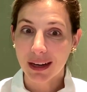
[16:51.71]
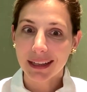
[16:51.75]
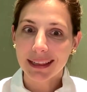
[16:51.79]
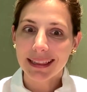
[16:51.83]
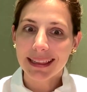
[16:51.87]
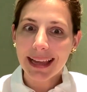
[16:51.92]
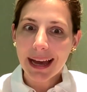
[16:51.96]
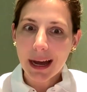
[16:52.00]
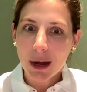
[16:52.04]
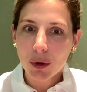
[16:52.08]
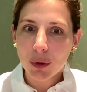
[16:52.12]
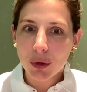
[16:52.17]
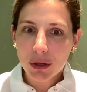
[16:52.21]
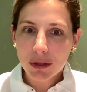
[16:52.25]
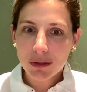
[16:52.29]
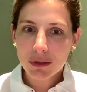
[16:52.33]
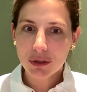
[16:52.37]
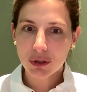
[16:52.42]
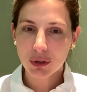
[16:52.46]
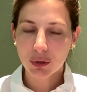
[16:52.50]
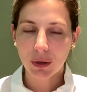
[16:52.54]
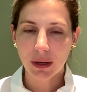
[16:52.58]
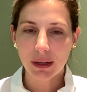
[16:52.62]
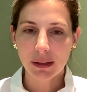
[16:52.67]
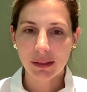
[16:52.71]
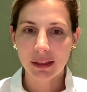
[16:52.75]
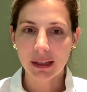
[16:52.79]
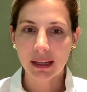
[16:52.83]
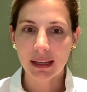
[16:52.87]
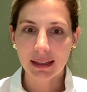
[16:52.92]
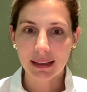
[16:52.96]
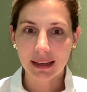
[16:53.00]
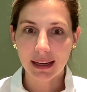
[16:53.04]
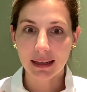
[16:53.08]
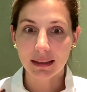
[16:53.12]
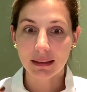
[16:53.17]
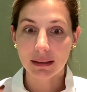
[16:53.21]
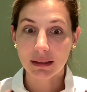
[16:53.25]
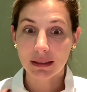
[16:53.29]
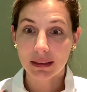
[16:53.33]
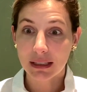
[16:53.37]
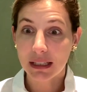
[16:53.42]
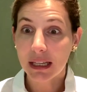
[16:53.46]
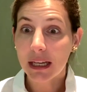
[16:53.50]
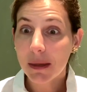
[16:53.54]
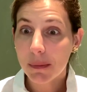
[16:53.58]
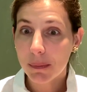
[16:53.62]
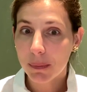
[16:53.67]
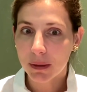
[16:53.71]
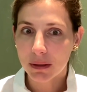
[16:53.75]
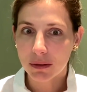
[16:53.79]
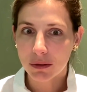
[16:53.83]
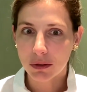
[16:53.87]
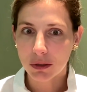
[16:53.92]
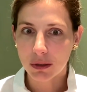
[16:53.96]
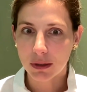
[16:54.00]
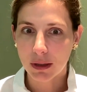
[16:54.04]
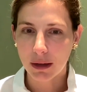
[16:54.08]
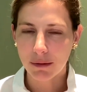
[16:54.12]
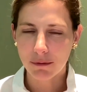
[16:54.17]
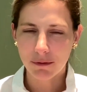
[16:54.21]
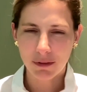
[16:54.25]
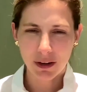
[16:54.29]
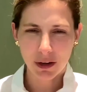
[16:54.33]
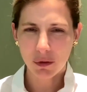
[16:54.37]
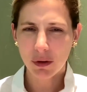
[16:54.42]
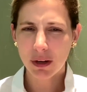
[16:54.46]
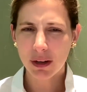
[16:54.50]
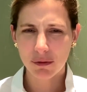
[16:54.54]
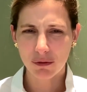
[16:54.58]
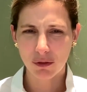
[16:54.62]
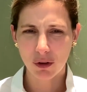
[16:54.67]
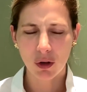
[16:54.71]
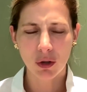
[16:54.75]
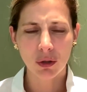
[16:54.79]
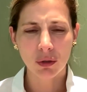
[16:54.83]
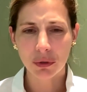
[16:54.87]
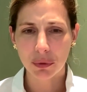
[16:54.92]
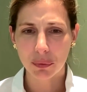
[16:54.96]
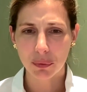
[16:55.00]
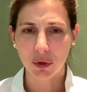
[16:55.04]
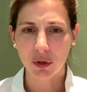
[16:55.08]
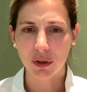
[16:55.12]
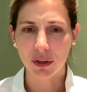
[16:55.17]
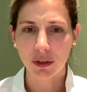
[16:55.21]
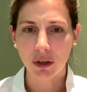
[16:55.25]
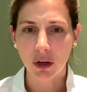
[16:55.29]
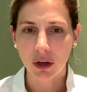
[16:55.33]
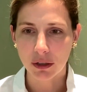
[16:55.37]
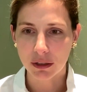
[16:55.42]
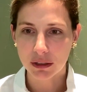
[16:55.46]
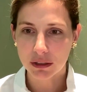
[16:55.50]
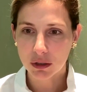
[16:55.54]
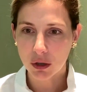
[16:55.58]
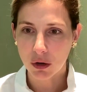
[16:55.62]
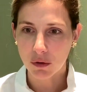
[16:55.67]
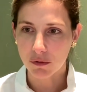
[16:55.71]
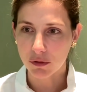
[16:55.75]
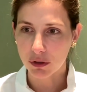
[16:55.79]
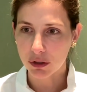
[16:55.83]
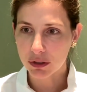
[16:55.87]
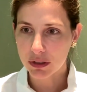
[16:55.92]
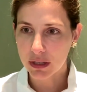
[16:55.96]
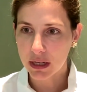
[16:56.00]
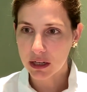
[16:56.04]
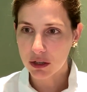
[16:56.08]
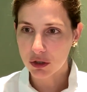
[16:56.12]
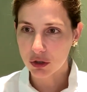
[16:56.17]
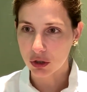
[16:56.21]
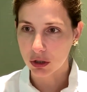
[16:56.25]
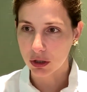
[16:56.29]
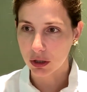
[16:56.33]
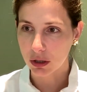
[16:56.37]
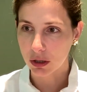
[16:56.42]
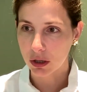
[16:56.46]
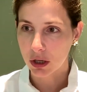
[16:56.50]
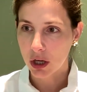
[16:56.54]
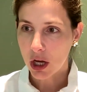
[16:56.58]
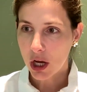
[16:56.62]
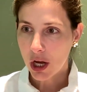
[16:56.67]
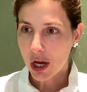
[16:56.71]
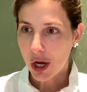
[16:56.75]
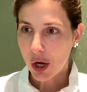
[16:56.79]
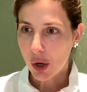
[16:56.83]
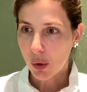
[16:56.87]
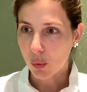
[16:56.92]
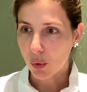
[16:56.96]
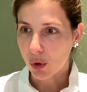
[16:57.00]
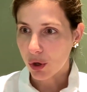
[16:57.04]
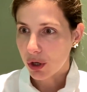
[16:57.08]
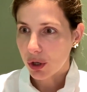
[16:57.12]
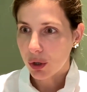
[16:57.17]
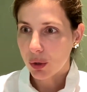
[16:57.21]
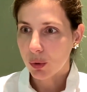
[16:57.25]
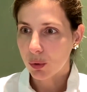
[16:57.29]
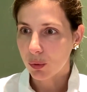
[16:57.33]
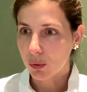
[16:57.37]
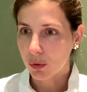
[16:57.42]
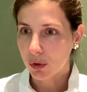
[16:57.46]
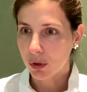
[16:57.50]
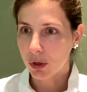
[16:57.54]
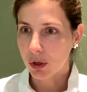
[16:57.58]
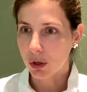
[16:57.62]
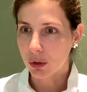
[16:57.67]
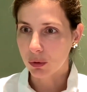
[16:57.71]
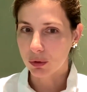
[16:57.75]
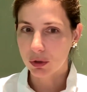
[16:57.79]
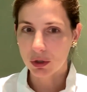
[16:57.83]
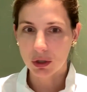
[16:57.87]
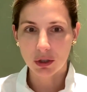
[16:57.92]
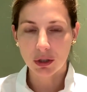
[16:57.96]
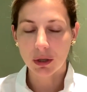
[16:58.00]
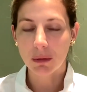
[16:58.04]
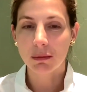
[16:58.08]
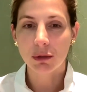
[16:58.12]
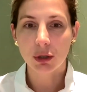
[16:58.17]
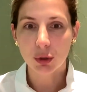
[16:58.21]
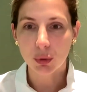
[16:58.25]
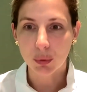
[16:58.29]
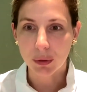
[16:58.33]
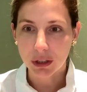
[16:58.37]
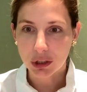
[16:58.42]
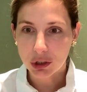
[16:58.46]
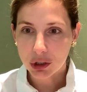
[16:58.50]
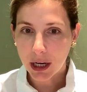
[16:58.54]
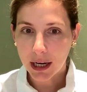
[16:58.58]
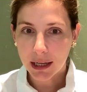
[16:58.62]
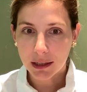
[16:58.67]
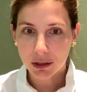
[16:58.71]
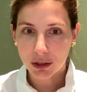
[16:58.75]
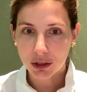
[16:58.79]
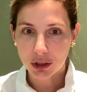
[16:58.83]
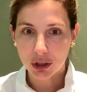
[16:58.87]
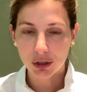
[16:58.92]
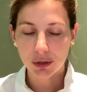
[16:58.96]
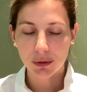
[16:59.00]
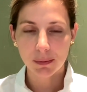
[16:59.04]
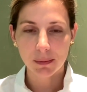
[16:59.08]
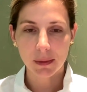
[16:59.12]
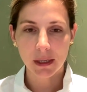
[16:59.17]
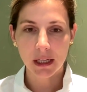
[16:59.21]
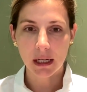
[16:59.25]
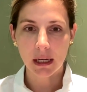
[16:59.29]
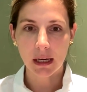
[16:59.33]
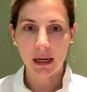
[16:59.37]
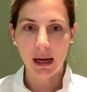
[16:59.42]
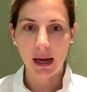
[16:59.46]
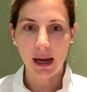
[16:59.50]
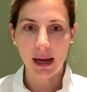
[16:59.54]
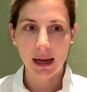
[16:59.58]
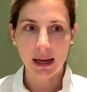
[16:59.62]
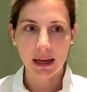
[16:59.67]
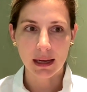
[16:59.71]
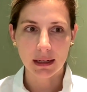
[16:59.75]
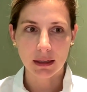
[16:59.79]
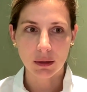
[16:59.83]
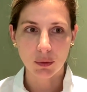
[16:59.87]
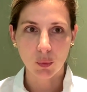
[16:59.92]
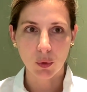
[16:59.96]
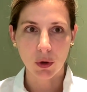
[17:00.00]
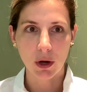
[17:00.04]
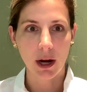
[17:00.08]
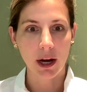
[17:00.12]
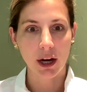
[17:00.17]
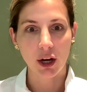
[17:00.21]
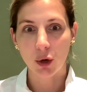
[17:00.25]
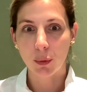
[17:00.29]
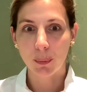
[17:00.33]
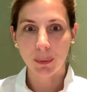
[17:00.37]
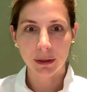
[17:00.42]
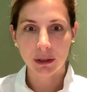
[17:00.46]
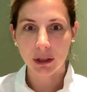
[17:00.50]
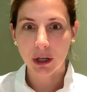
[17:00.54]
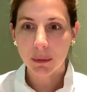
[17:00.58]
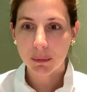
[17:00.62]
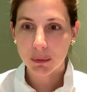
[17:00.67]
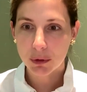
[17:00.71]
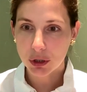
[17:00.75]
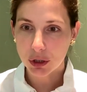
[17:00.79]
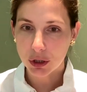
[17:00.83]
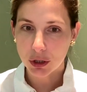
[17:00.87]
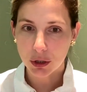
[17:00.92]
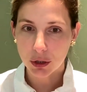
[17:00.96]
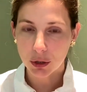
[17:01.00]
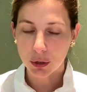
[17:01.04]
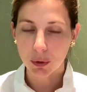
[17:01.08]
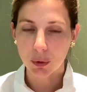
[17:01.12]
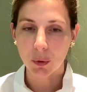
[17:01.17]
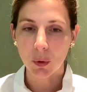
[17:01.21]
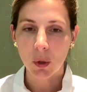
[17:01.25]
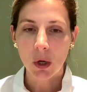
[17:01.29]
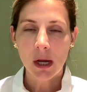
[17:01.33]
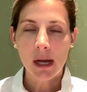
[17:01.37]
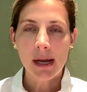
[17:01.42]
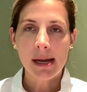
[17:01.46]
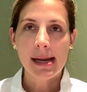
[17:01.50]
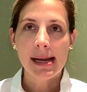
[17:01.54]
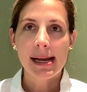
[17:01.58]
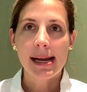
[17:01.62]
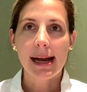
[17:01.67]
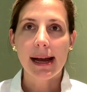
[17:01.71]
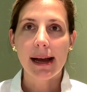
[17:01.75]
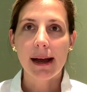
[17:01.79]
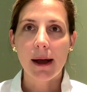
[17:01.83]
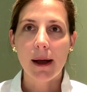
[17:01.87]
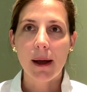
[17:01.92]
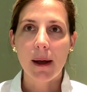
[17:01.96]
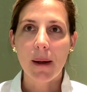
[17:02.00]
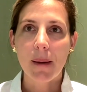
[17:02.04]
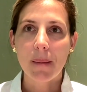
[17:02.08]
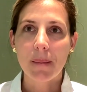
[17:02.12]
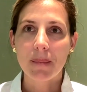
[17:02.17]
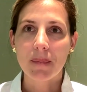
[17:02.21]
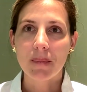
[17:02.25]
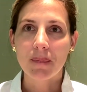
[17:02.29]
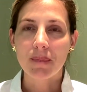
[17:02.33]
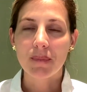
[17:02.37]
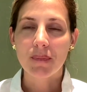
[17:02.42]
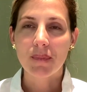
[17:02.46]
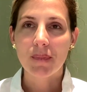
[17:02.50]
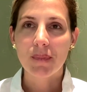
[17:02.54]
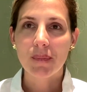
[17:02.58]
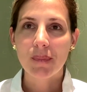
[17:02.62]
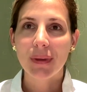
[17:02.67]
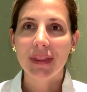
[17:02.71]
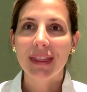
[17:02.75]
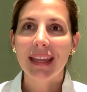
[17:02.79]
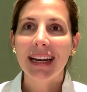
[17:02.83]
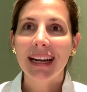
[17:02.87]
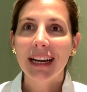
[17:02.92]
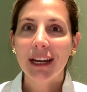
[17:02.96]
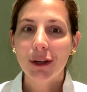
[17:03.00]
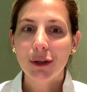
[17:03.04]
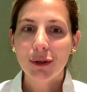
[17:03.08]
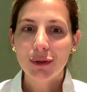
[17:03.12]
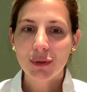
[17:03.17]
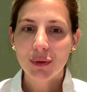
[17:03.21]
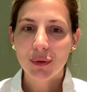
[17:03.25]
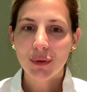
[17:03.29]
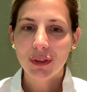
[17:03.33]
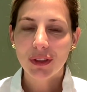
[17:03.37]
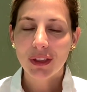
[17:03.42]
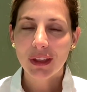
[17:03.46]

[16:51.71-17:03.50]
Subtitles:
that allowed us to, I think, get deep into that very vulnerable and honest conversation where to some degree challenged me and where I opened up to you. But then I also